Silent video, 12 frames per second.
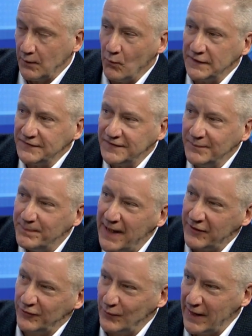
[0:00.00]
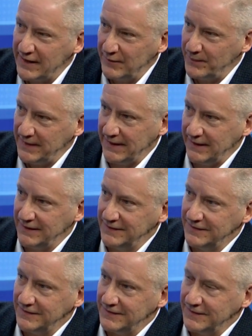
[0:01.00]
What's the better way to be?
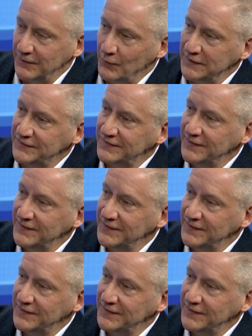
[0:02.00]
What's